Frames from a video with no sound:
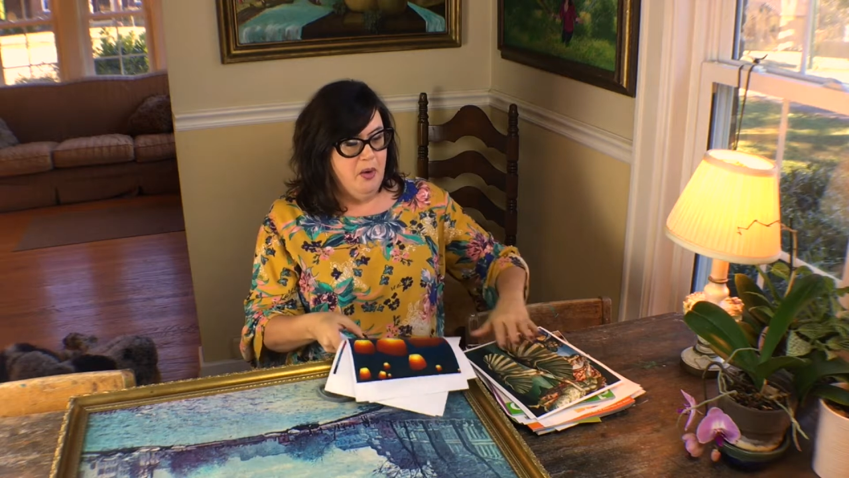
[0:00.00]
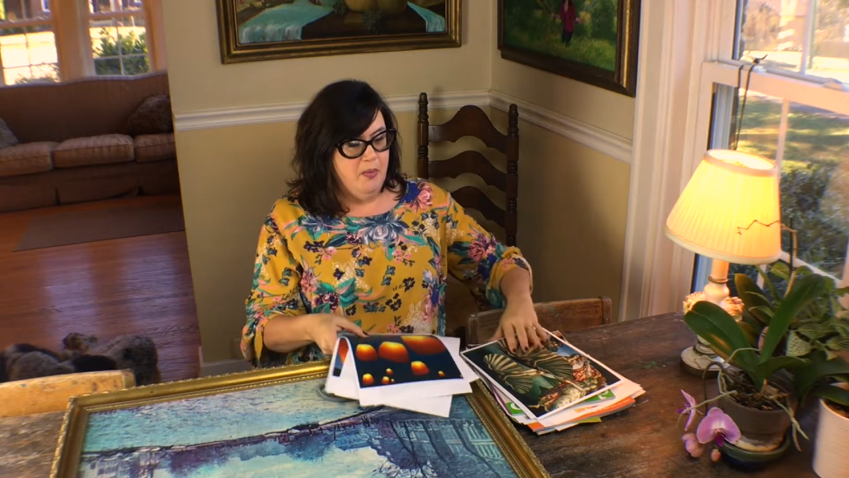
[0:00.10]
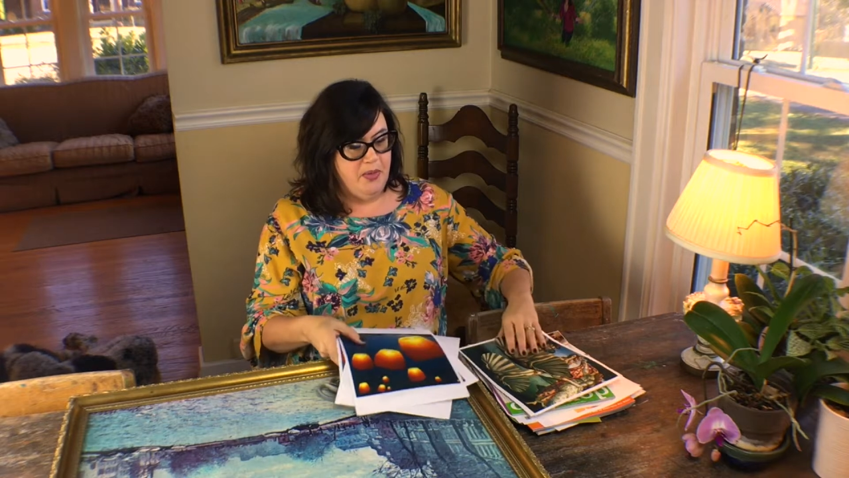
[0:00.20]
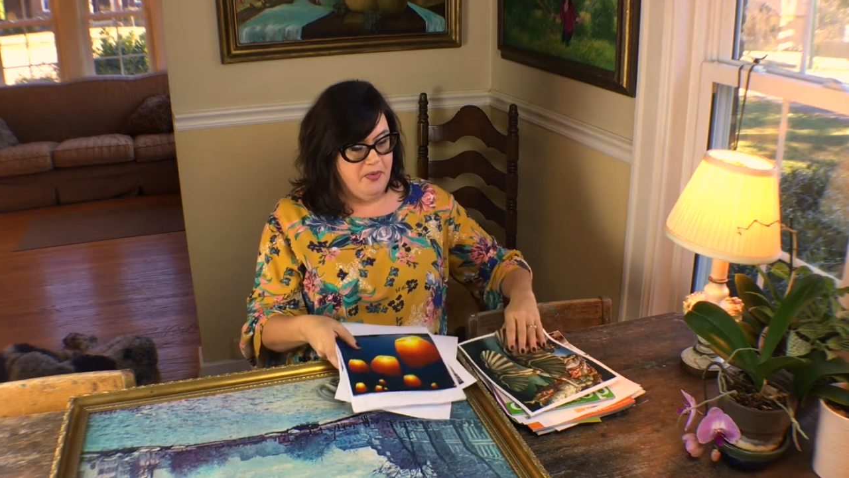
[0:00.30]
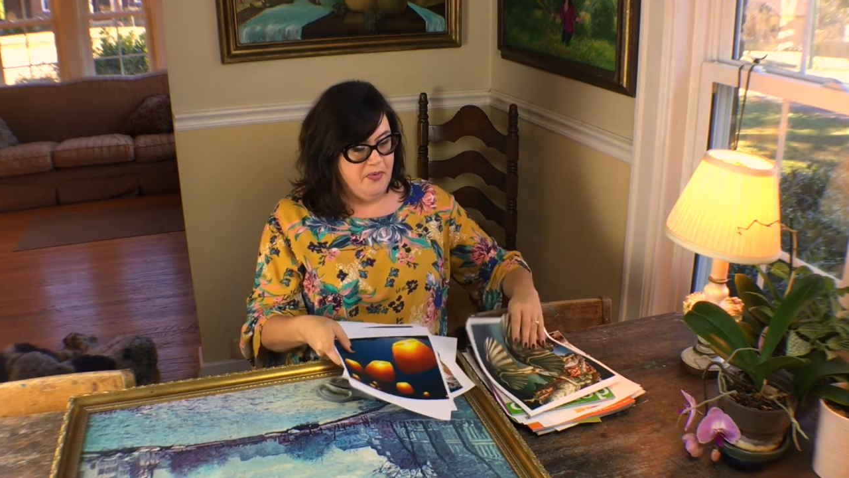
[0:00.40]

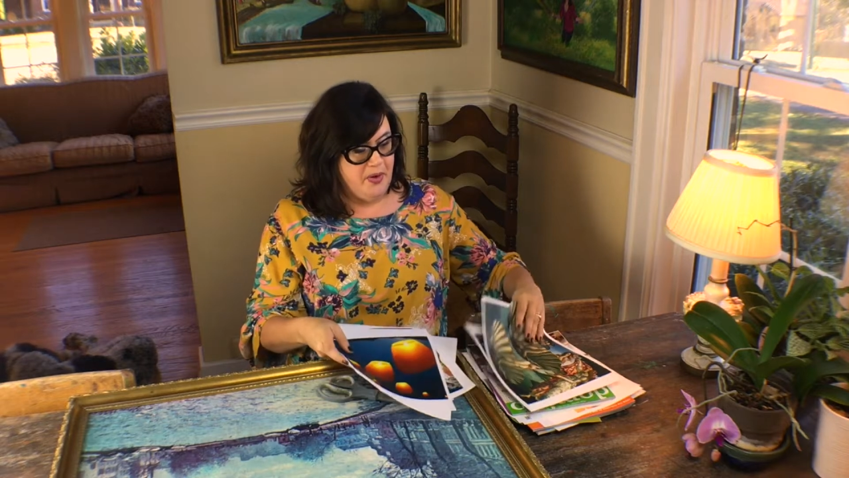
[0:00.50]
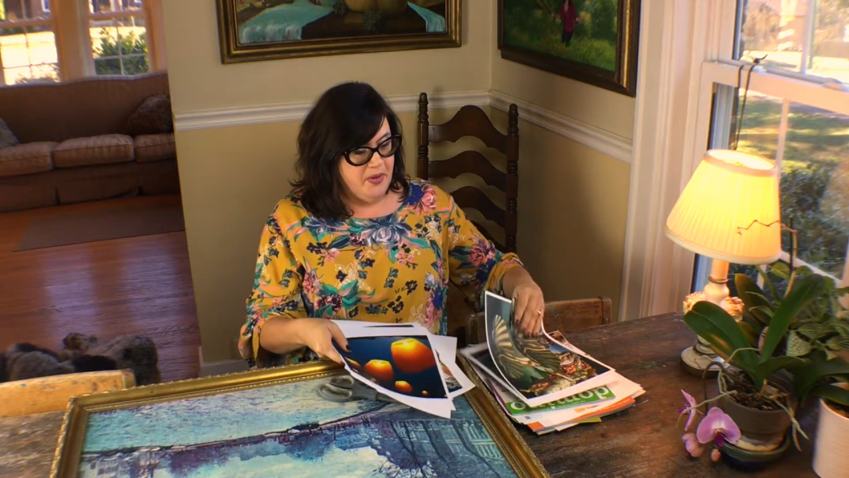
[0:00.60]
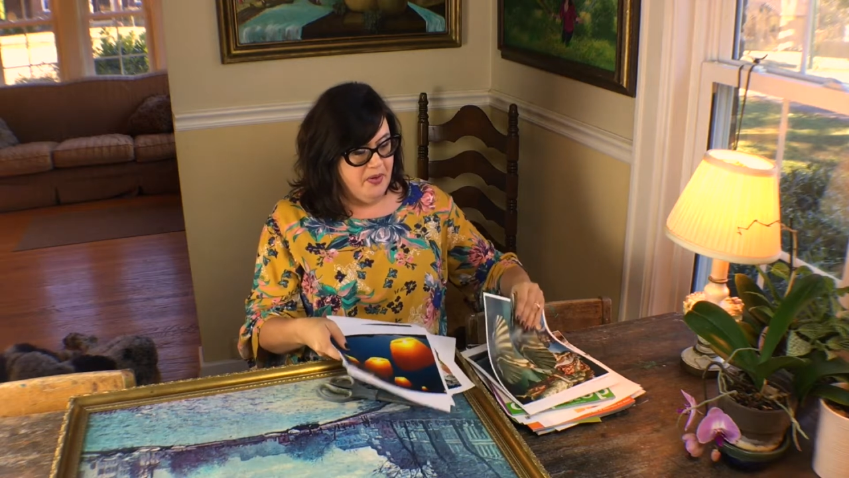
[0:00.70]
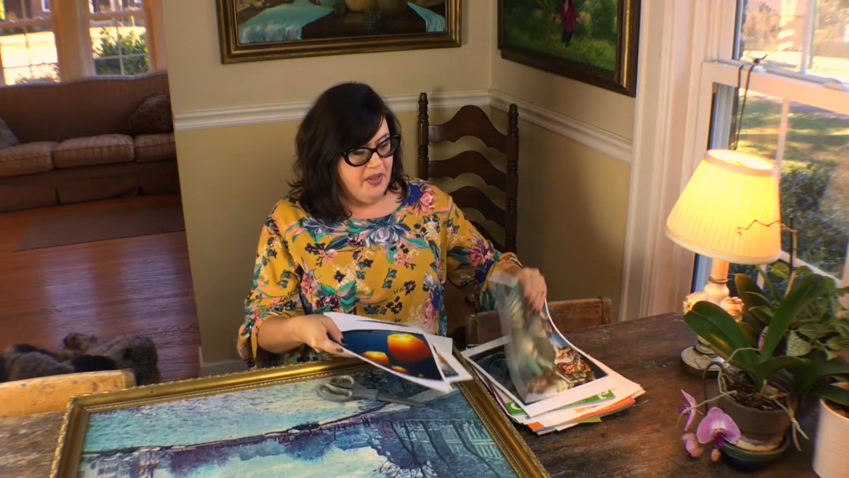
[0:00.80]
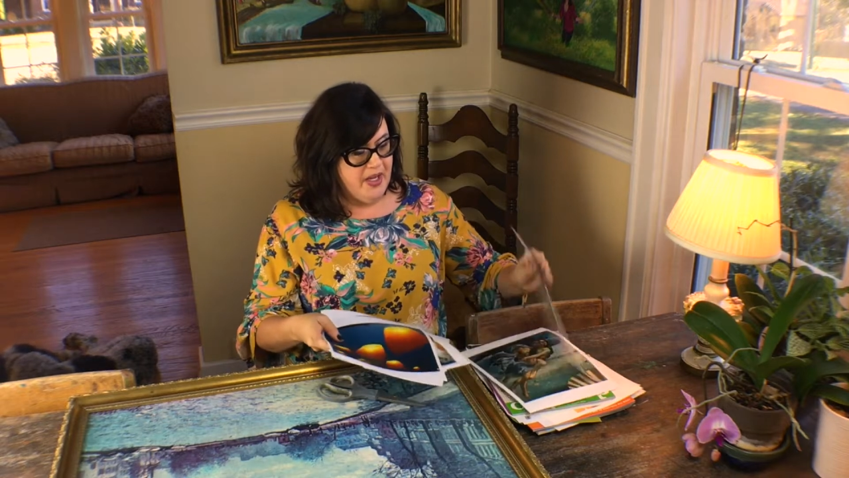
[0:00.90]
with the
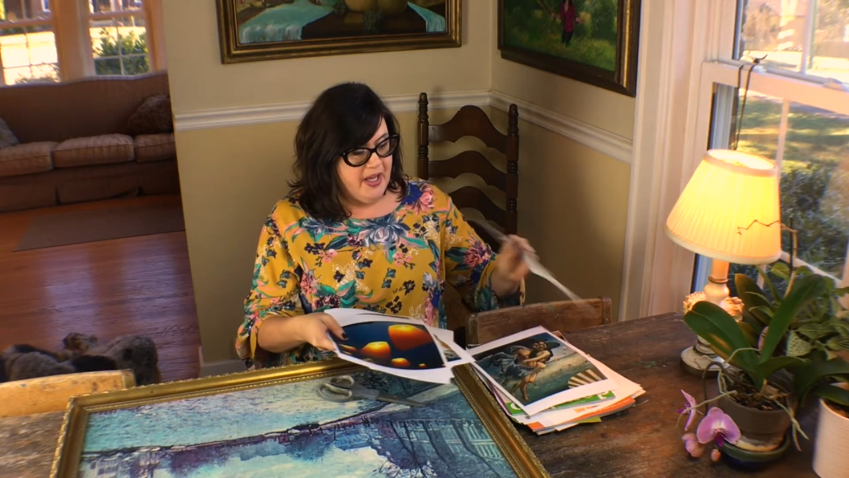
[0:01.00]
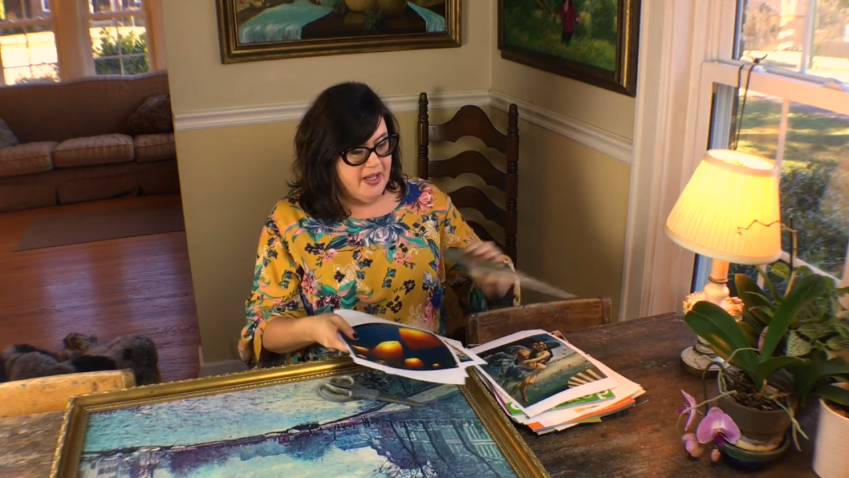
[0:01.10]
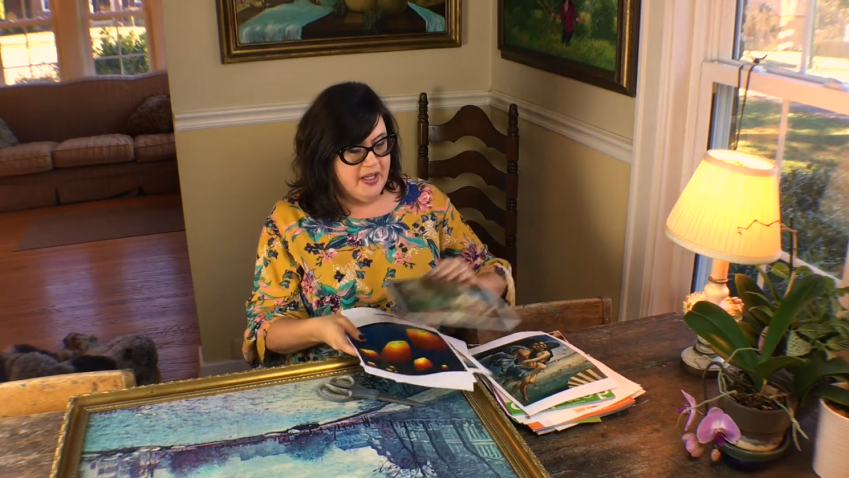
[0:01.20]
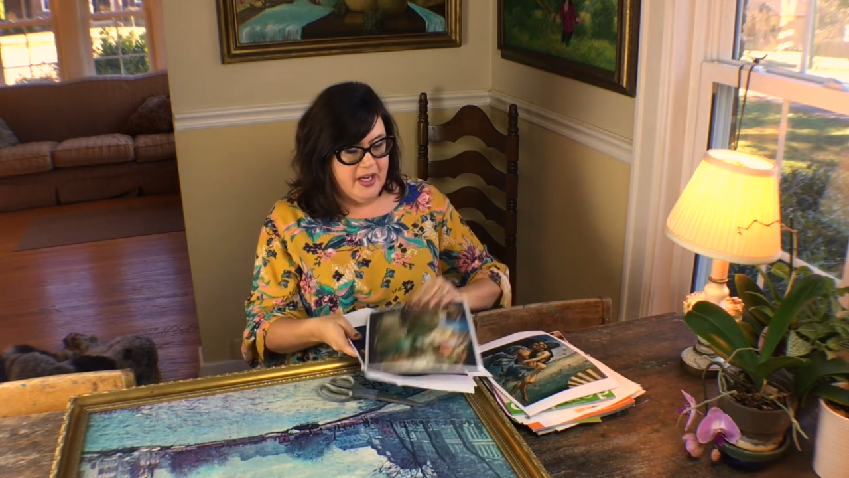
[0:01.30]
photo that I